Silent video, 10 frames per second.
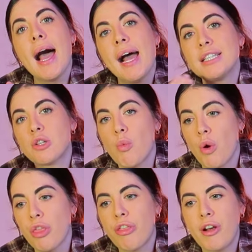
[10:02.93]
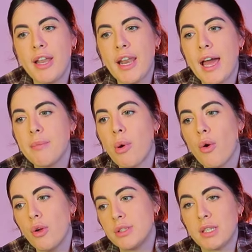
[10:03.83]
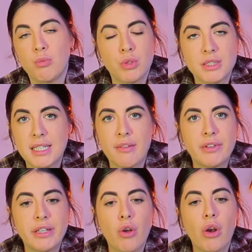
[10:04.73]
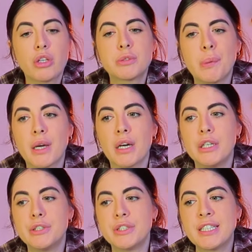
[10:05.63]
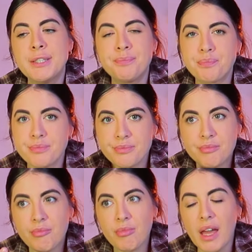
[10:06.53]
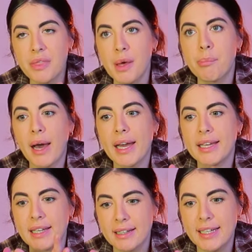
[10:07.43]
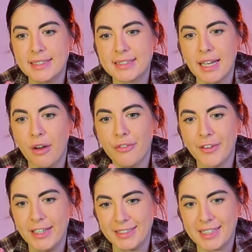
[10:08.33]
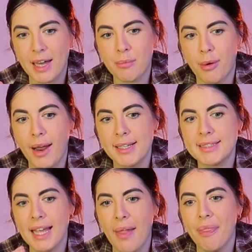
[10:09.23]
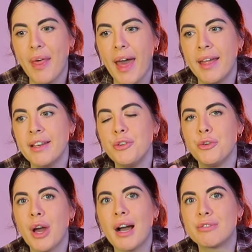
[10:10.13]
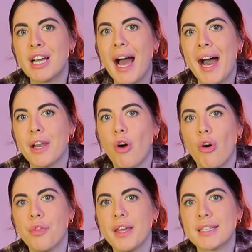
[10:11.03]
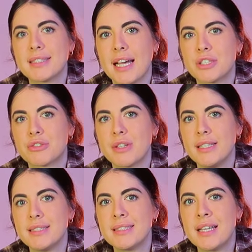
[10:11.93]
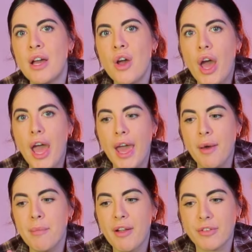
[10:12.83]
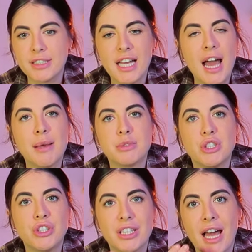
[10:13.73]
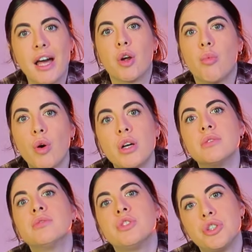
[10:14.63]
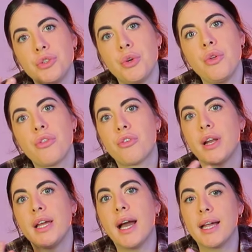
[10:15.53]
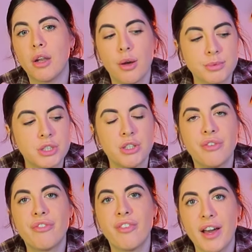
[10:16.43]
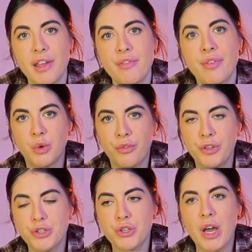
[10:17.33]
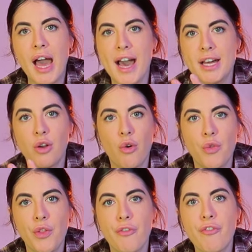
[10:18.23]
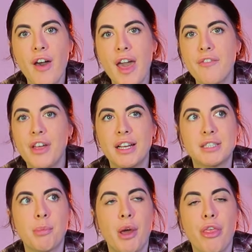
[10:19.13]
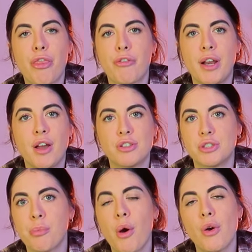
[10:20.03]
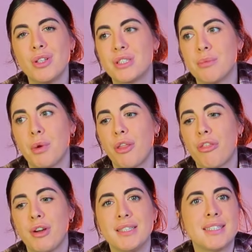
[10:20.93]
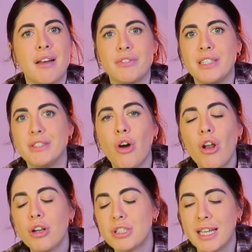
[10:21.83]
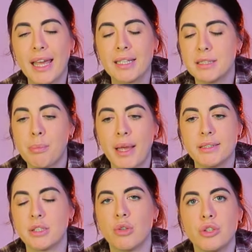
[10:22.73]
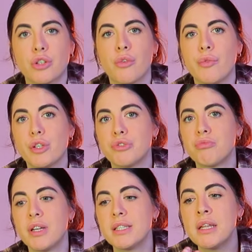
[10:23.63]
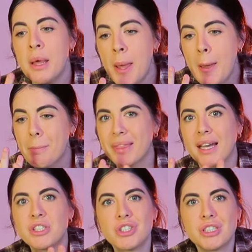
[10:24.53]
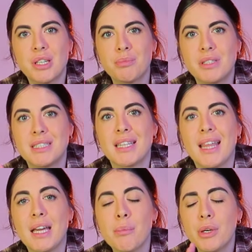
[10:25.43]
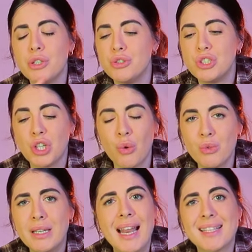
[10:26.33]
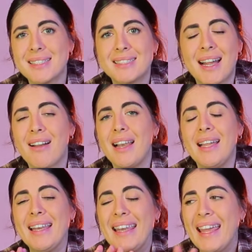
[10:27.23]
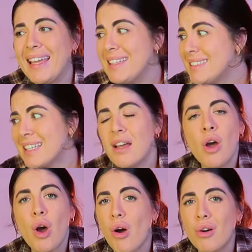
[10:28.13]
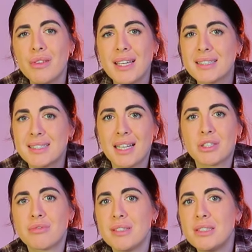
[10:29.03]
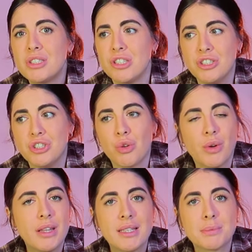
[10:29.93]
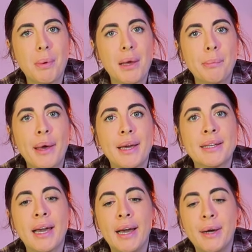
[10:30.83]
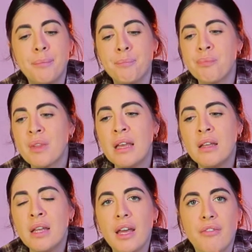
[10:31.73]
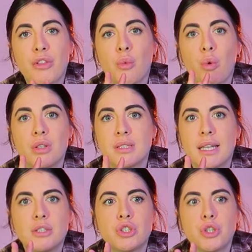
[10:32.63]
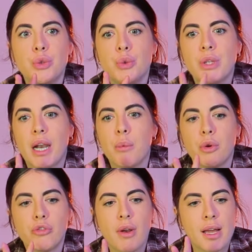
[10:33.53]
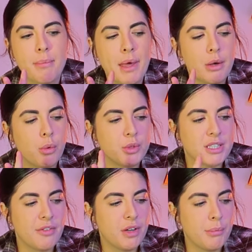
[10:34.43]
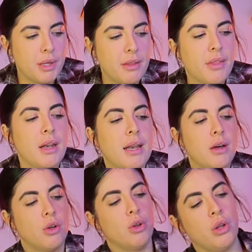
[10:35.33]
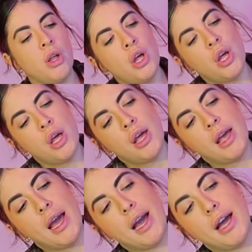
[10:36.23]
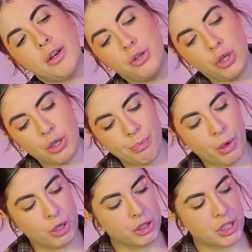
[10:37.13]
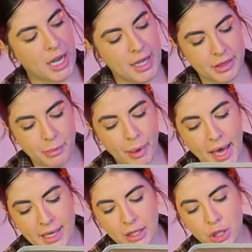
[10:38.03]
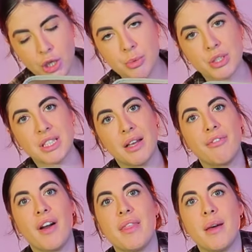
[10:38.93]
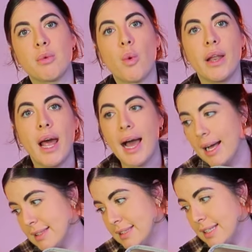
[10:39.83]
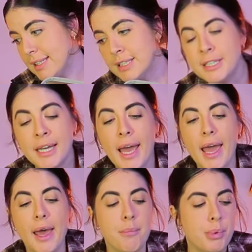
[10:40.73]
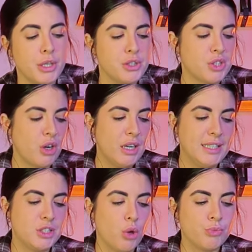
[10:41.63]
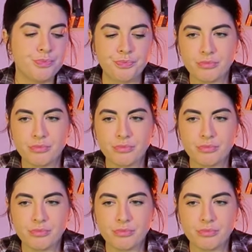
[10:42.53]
at 139 pounds and 170 dollars because the bike itself is that price and then you have to add on the accessories um, every time so you can add a one two three and up to five so if you do add on the five that is about 300 pounds and about 370 dollars again depending on the conversion rate but that's just something to think about you don't necessarily need all the accessories to enjoy this backpack um, if there was like two that i would recommend it would definitely be the little uh, nook pouch and the packing cube because I find them quite handy um, but you certainly don't